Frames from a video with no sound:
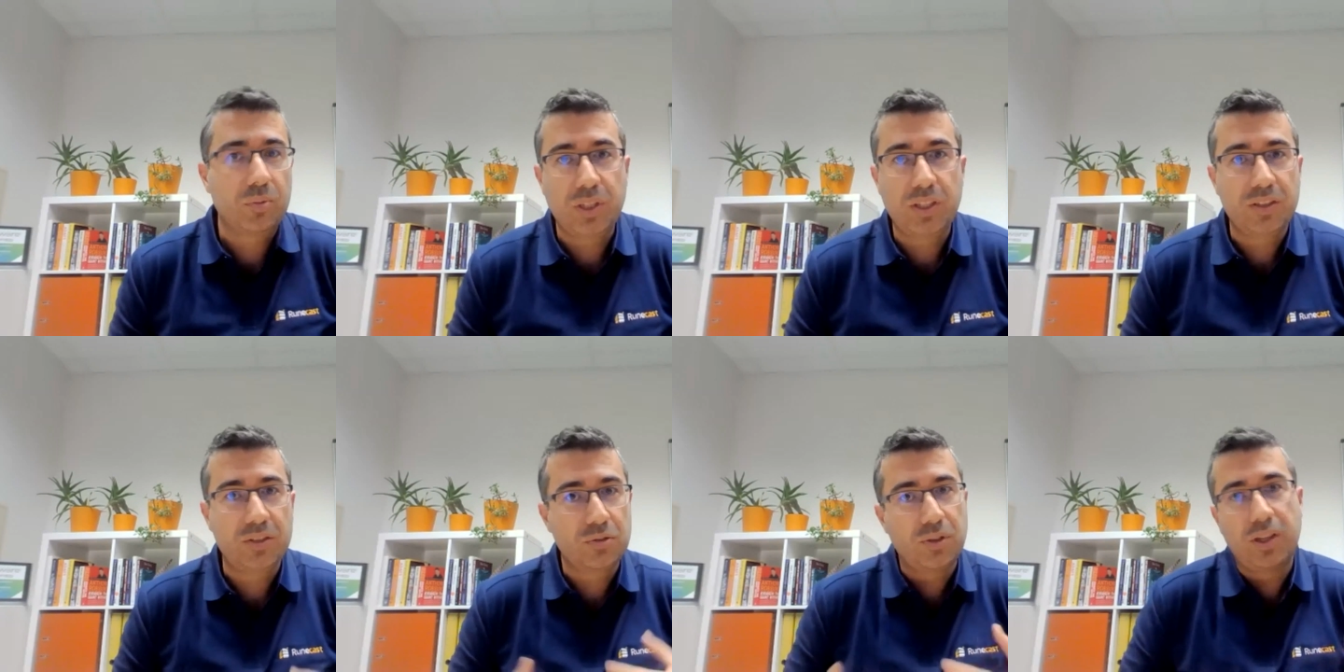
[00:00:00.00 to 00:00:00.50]

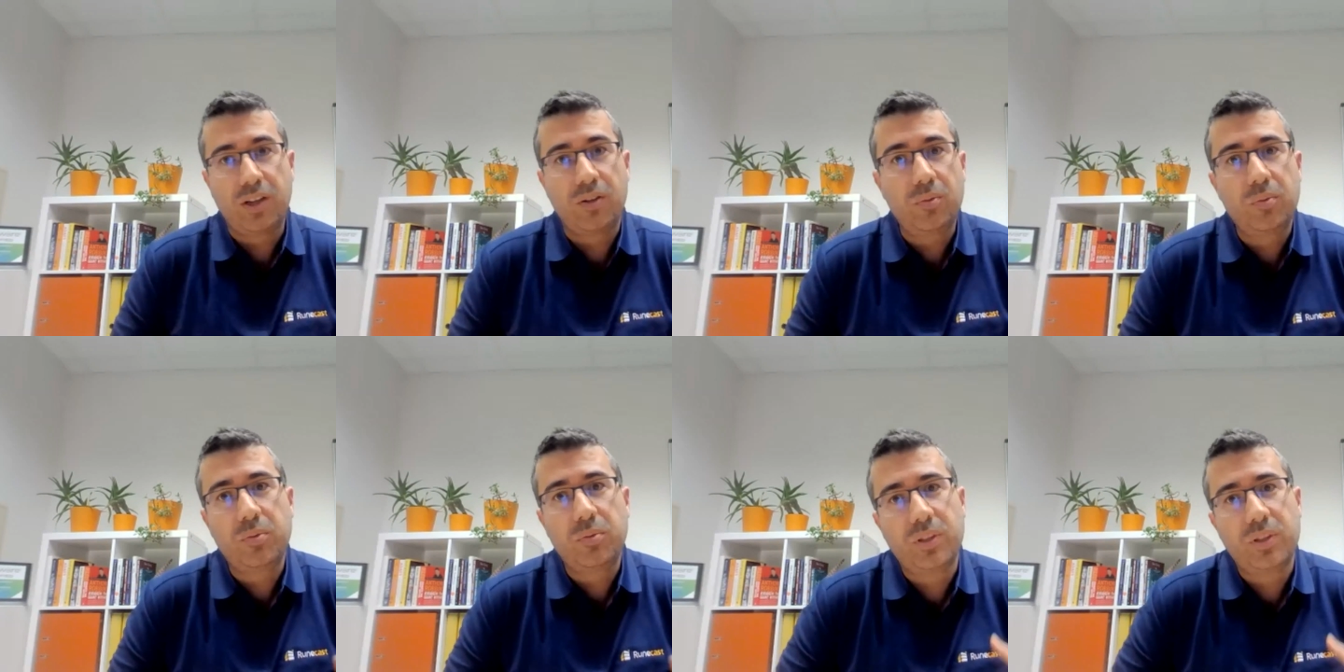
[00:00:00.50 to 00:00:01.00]
willing to
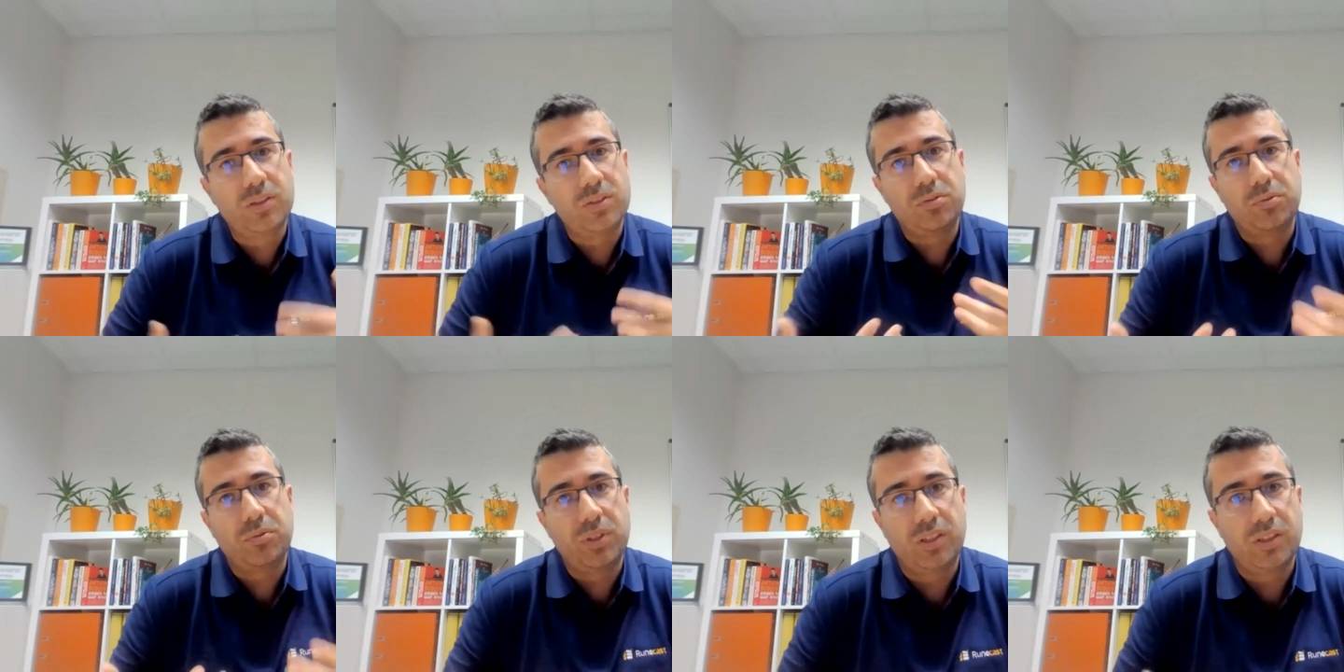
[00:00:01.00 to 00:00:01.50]
help and
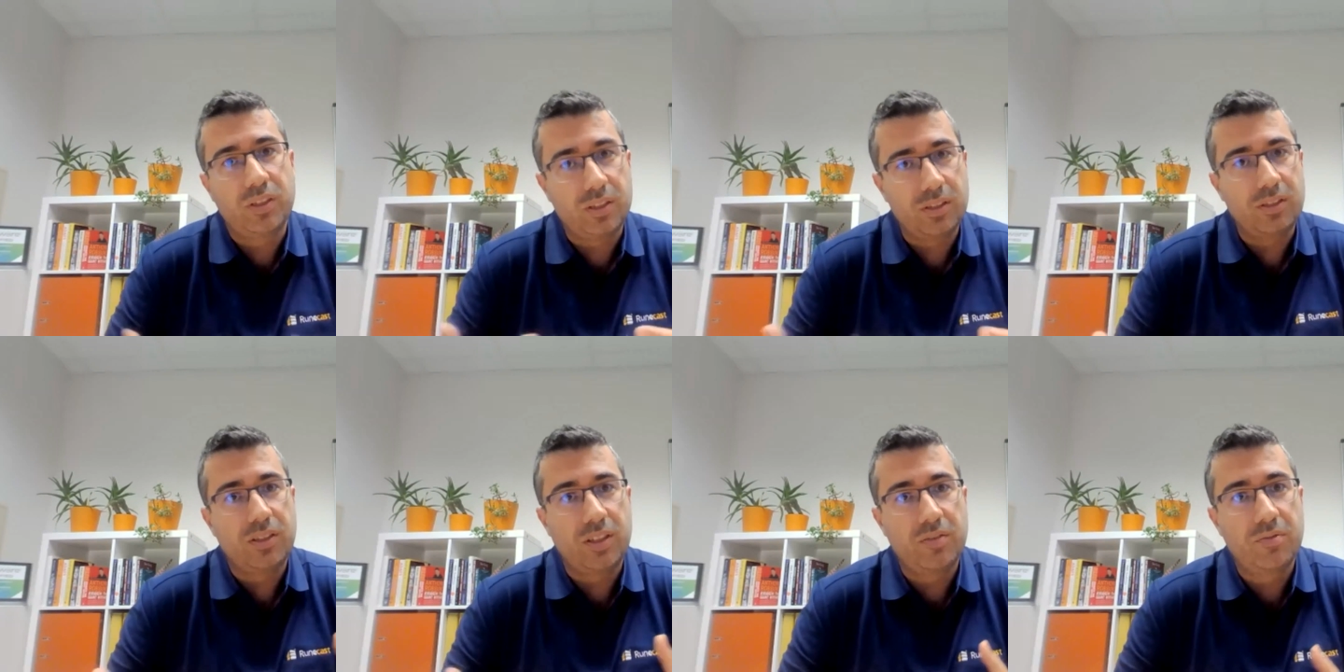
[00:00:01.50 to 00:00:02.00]
to
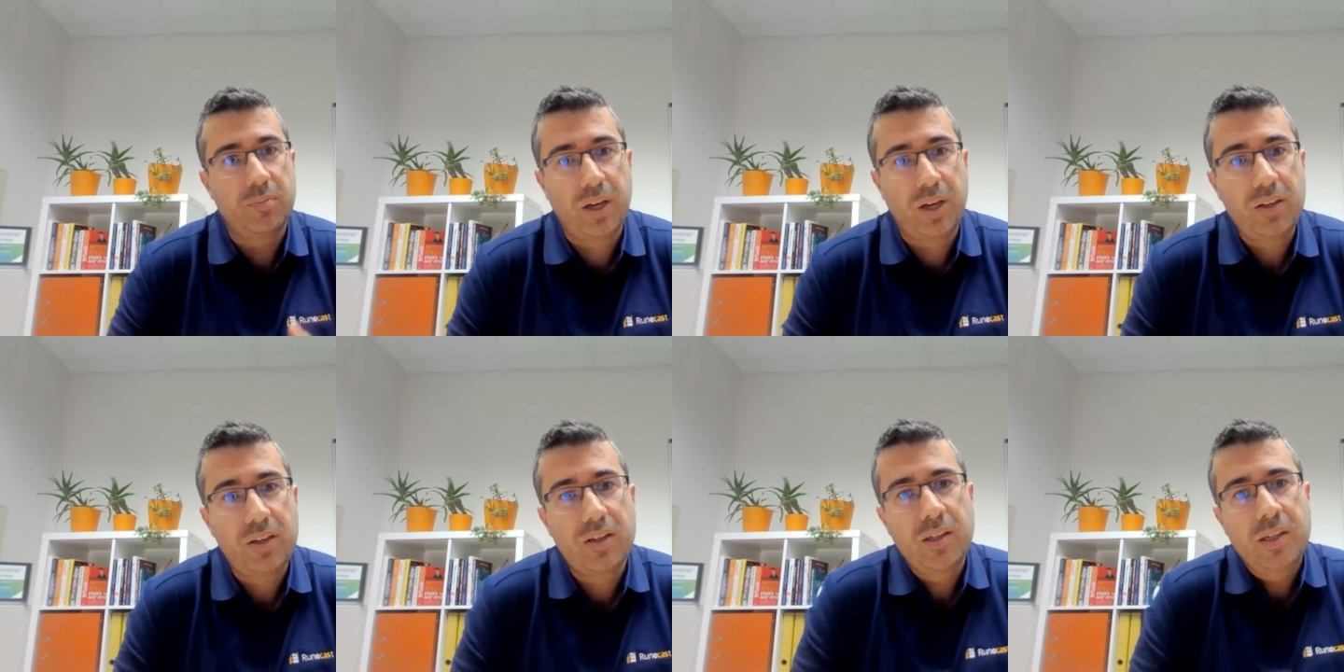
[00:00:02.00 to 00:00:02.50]
really give
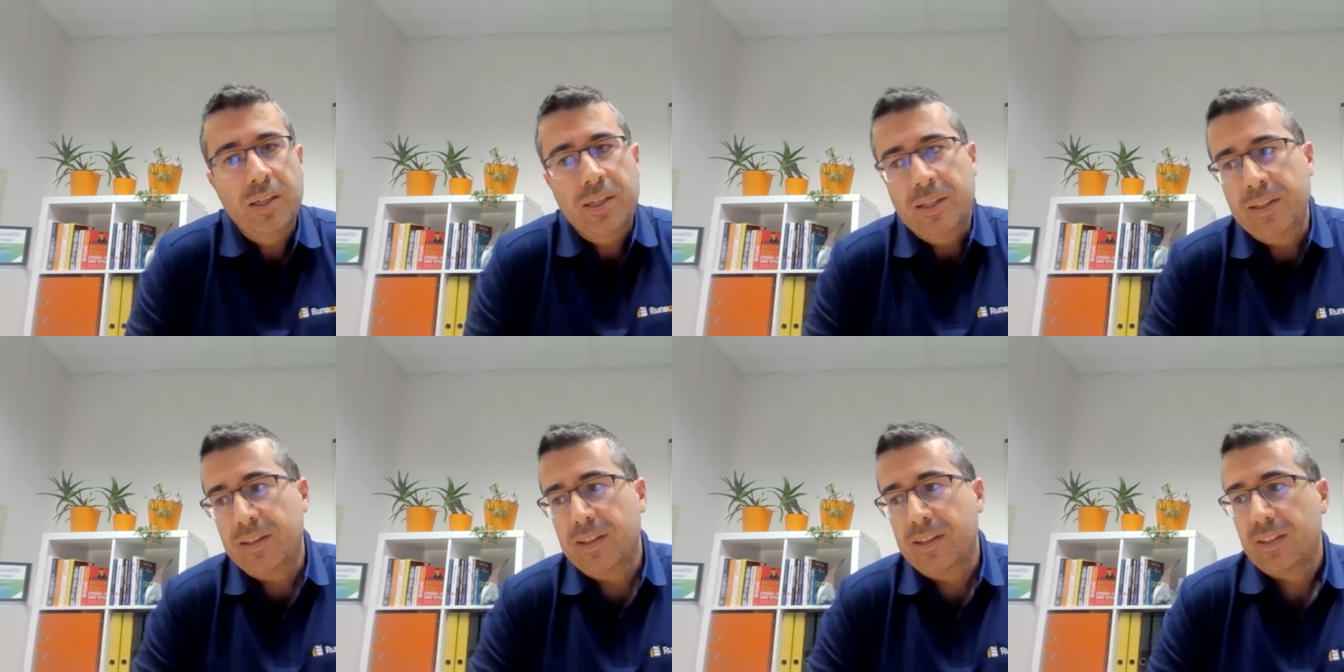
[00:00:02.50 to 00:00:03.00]
back.
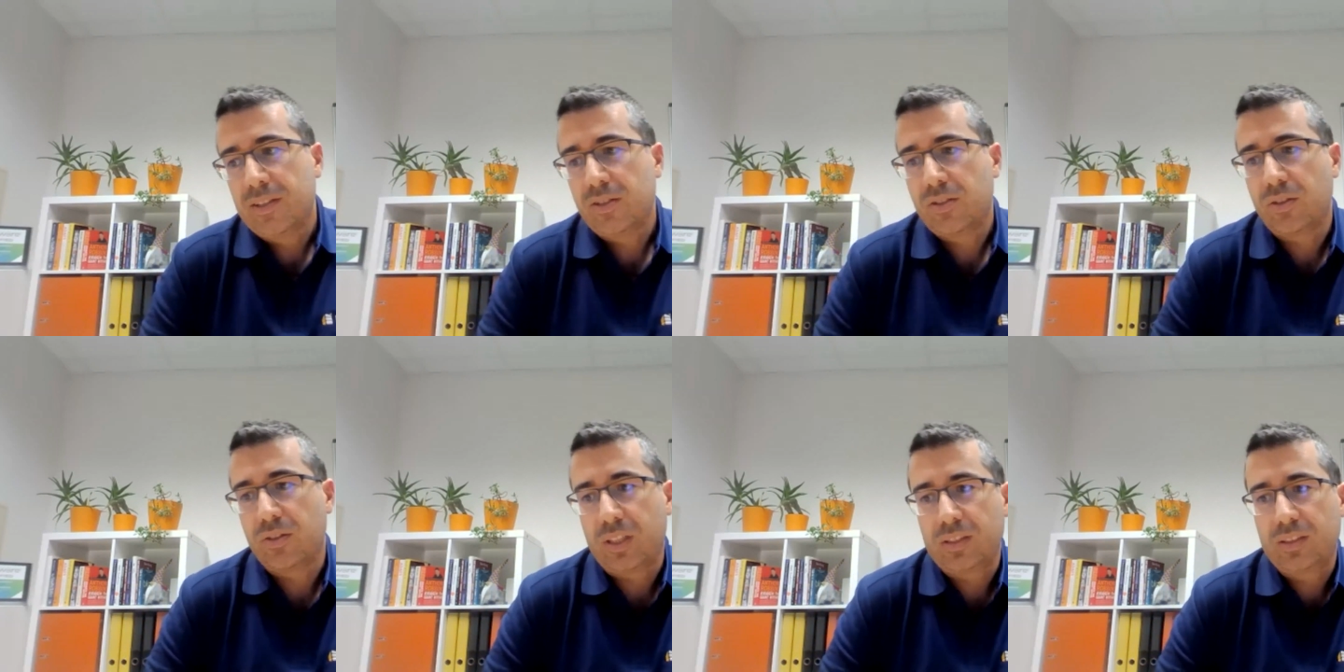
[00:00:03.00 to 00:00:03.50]

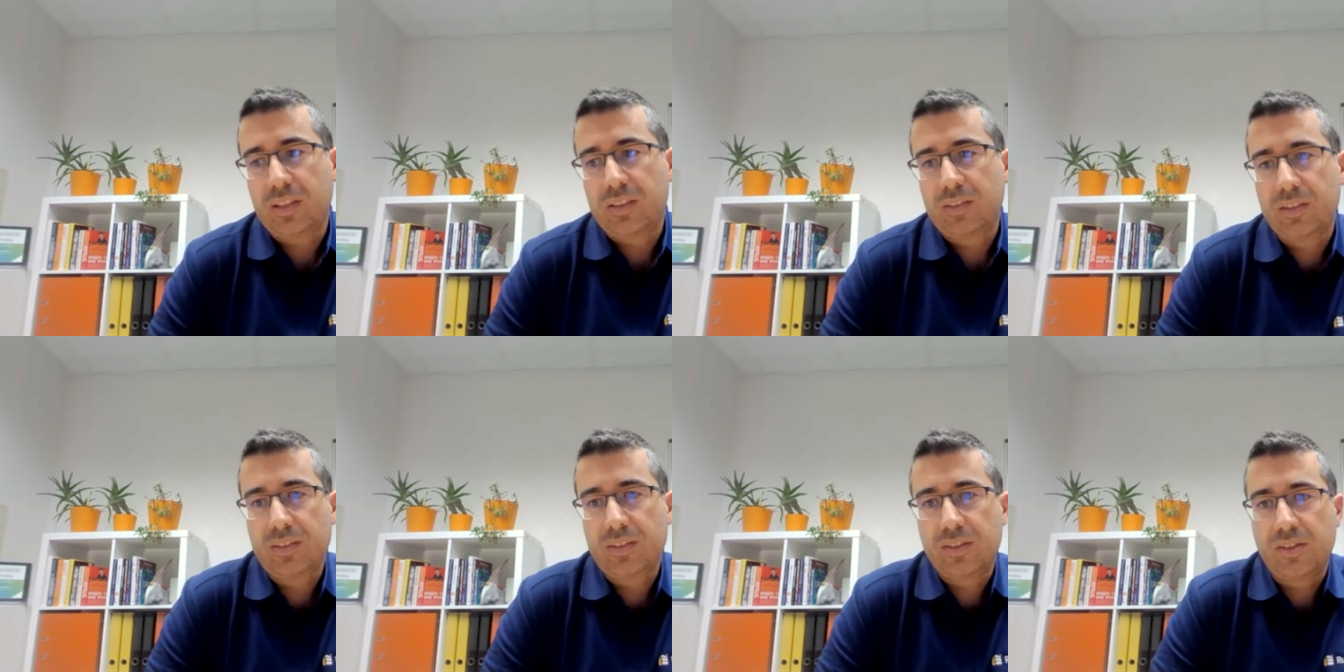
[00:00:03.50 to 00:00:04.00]
So I
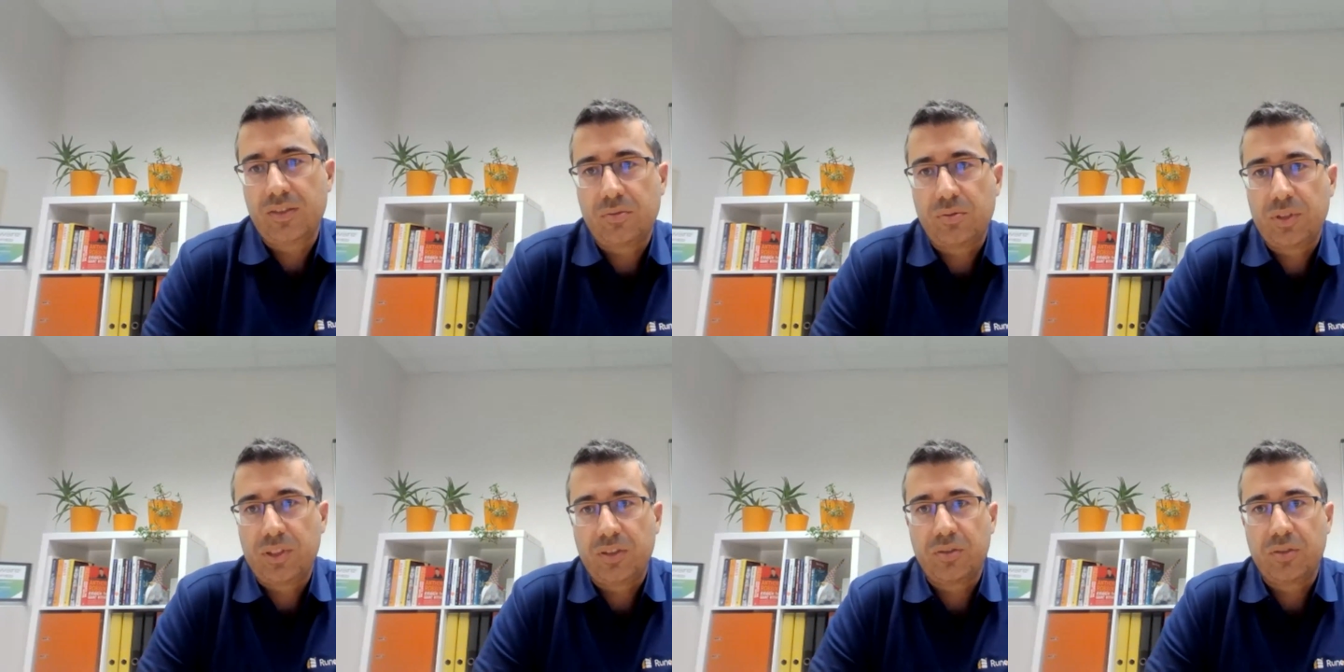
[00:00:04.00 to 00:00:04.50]
think this
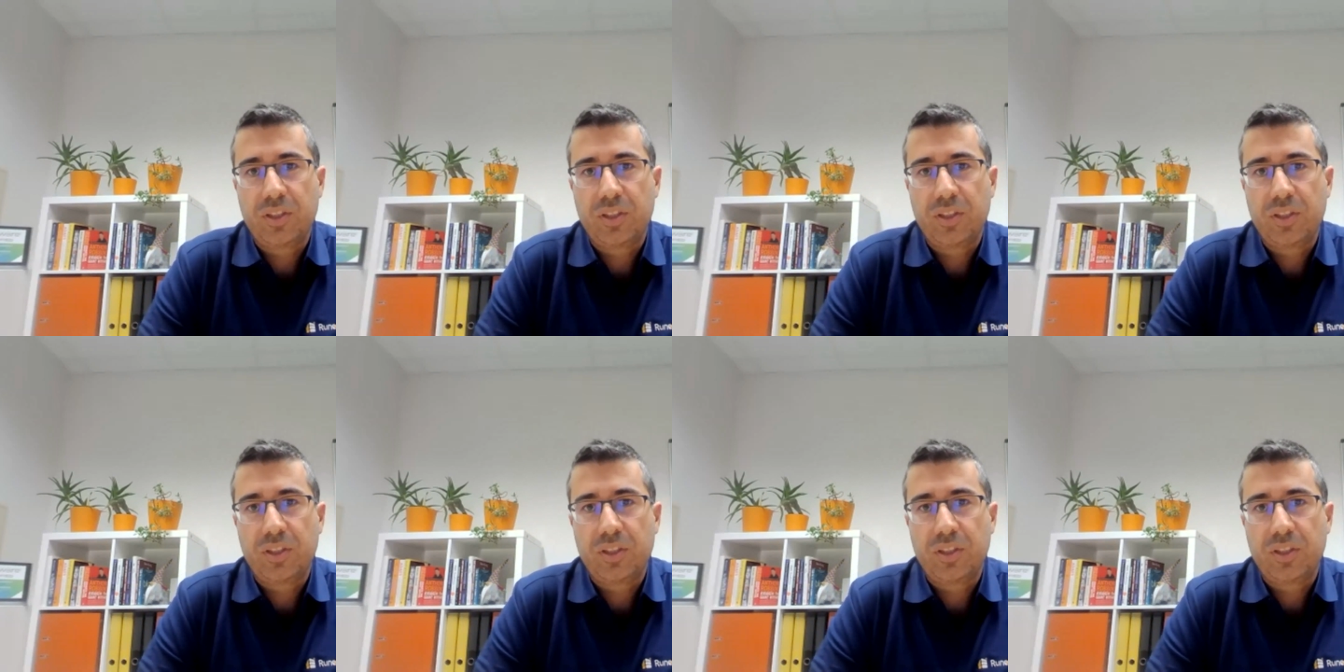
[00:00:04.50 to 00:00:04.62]
is really